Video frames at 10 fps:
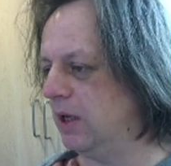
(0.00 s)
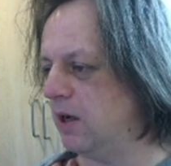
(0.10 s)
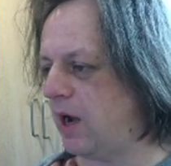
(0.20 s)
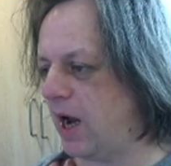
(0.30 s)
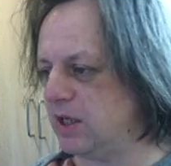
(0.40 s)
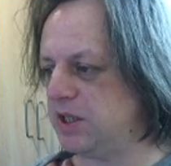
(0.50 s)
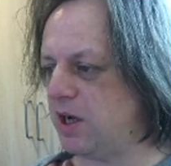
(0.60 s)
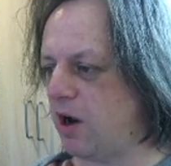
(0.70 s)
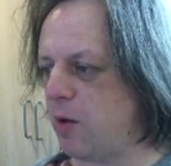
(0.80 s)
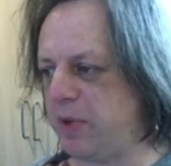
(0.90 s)

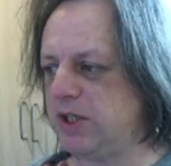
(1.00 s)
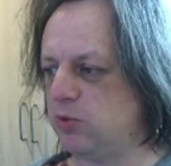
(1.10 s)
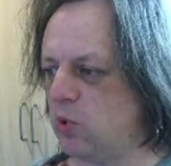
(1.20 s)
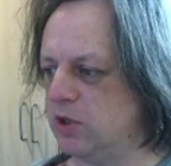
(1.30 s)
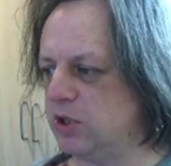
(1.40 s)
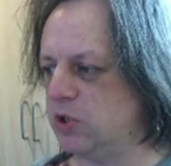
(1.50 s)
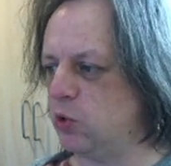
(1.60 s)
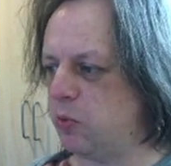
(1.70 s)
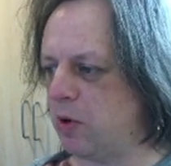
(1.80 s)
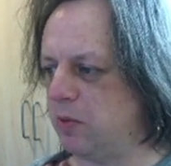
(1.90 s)
NCR, best ones,
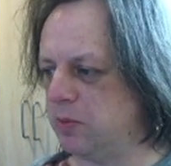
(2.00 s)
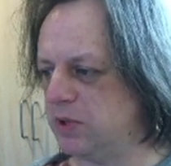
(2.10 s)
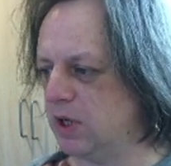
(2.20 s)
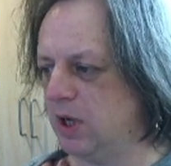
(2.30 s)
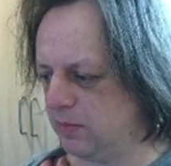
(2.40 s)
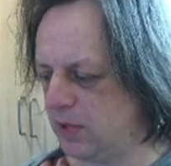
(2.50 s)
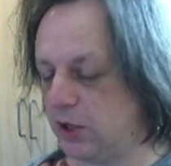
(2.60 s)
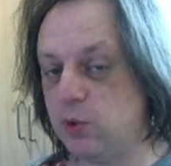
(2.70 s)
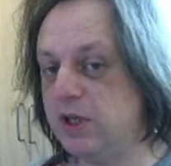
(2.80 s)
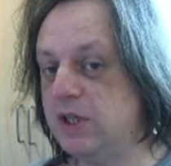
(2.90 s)
no problems. I
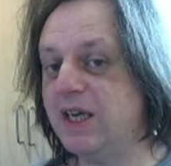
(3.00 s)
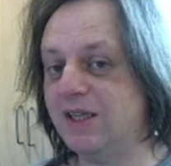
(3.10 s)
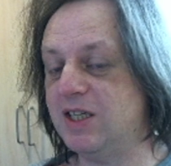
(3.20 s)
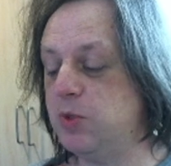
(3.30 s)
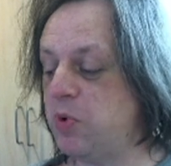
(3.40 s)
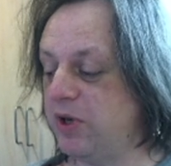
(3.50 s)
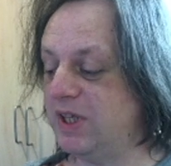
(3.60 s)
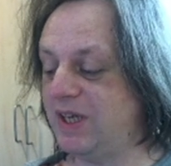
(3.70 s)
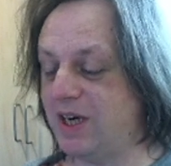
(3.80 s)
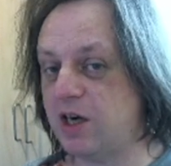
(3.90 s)
don't want to think at this point
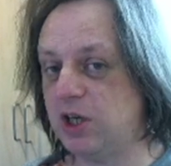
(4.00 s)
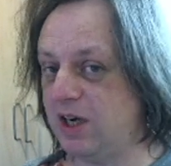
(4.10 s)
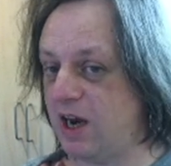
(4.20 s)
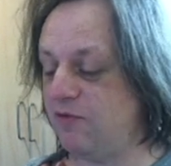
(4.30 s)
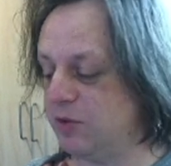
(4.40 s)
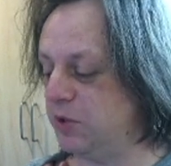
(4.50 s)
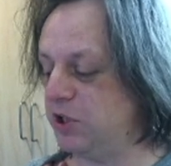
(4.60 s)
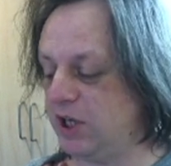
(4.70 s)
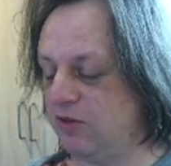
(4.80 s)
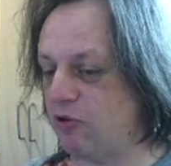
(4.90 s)
that he'd actually left the
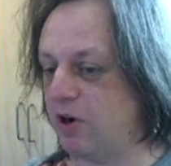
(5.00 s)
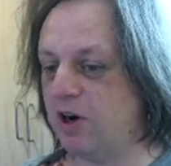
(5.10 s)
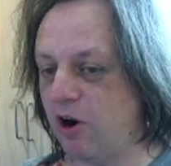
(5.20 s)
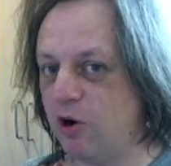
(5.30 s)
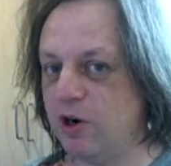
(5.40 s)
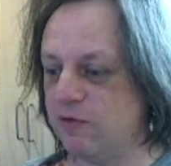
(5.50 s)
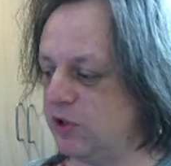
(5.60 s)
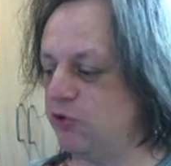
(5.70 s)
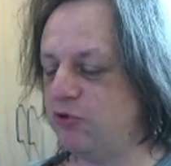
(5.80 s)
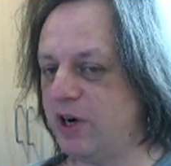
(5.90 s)
machine running long enough
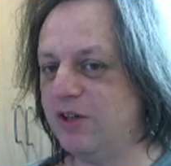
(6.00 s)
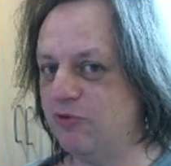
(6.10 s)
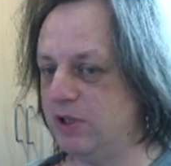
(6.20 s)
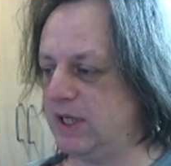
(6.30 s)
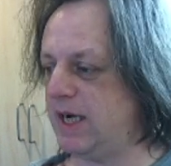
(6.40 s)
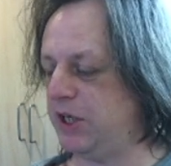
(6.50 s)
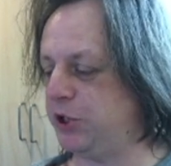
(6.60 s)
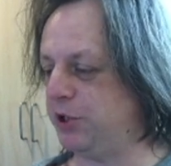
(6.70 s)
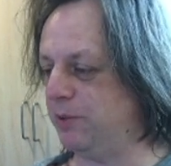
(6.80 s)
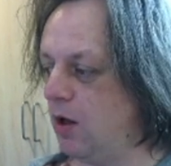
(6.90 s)
to trigger the reset
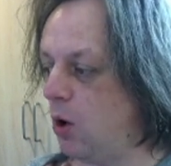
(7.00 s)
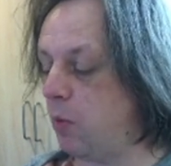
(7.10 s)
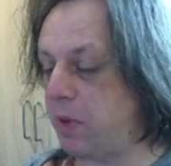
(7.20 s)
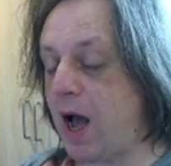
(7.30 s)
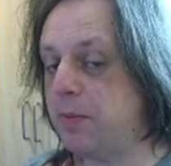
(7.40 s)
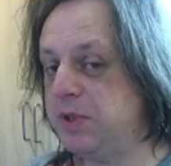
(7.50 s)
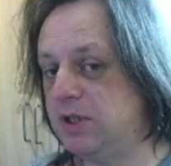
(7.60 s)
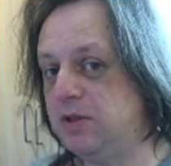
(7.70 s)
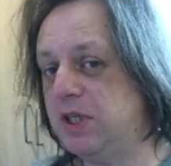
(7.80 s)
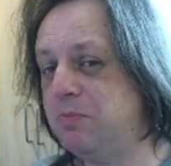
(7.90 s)
issue, or perhaps
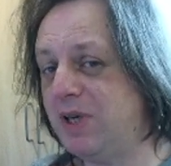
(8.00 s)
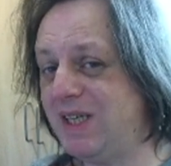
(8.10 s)
he simply